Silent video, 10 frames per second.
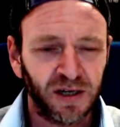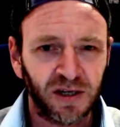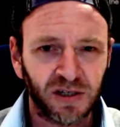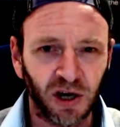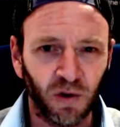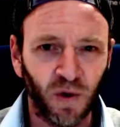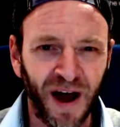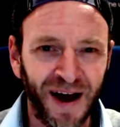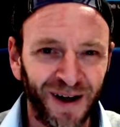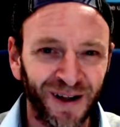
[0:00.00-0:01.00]
So
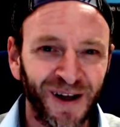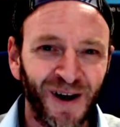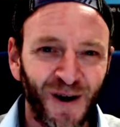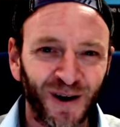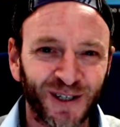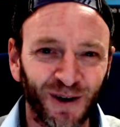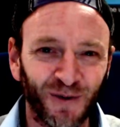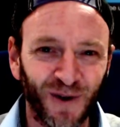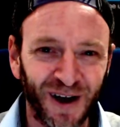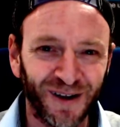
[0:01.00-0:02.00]

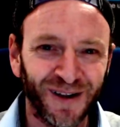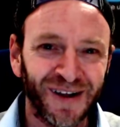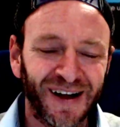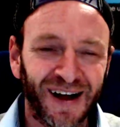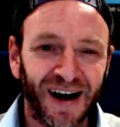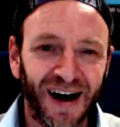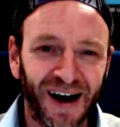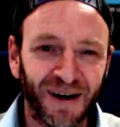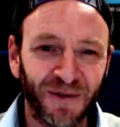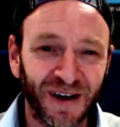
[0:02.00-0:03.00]
will
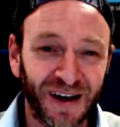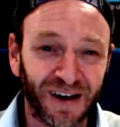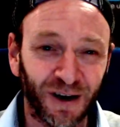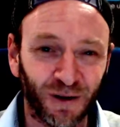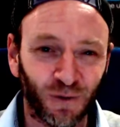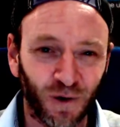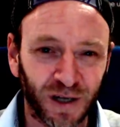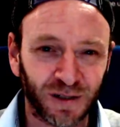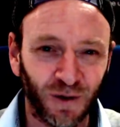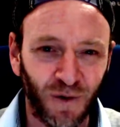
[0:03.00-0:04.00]
it go to
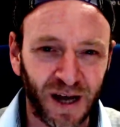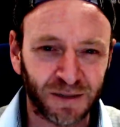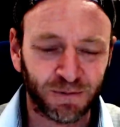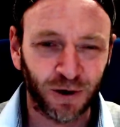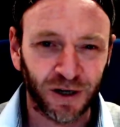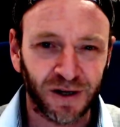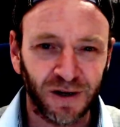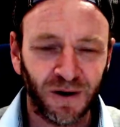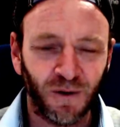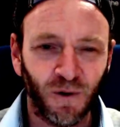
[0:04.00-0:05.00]
Russell Westbrook?
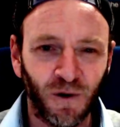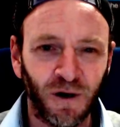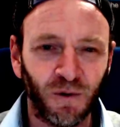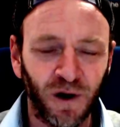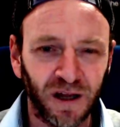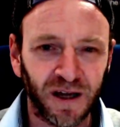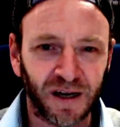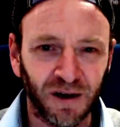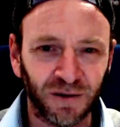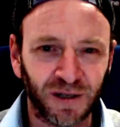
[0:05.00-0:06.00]
Or will it
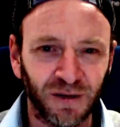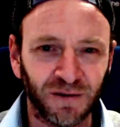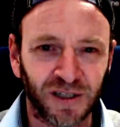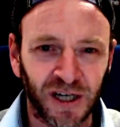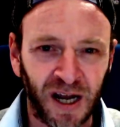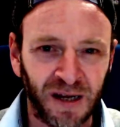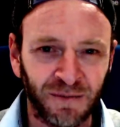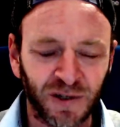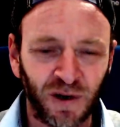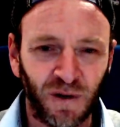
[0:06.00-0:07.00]
go to
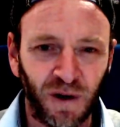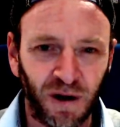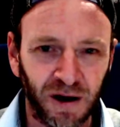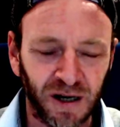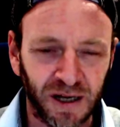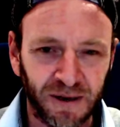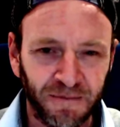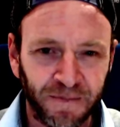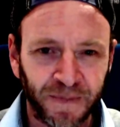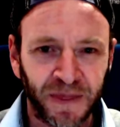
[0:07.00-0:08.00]
James Harden?
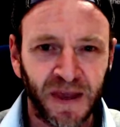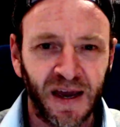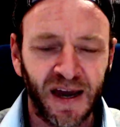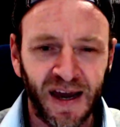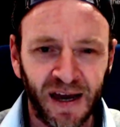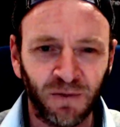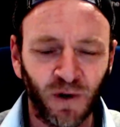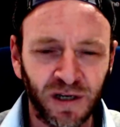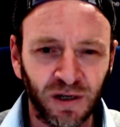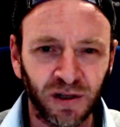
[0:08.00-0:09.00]
And
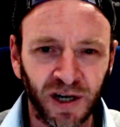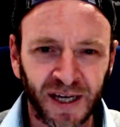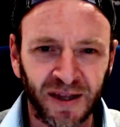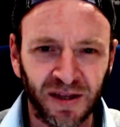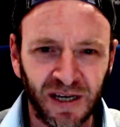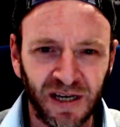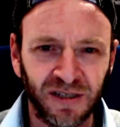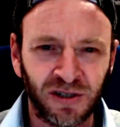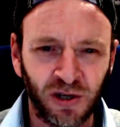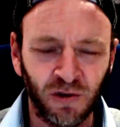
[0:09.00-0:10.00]
when you look at
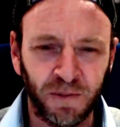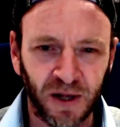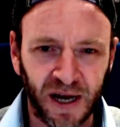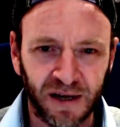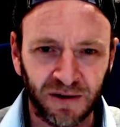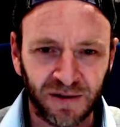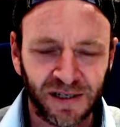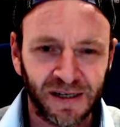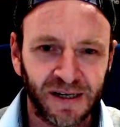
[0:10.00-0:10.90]
these two players,